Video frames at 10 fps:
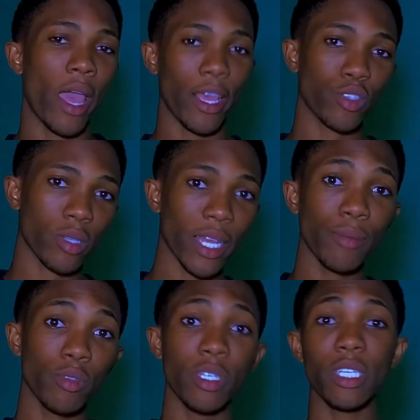And subscribe
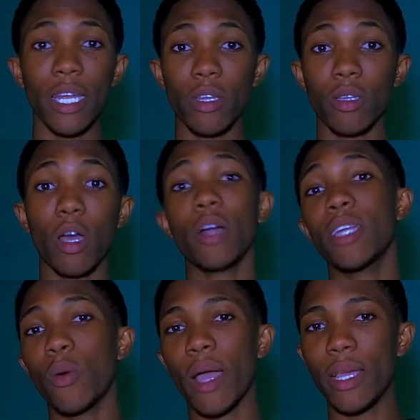to this channel,
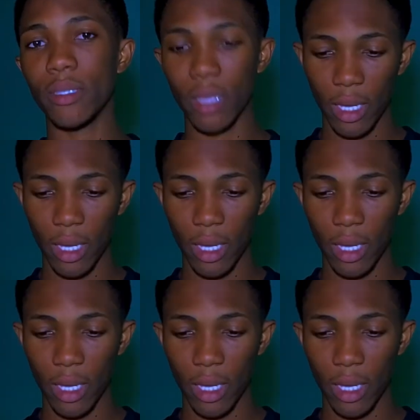otherwise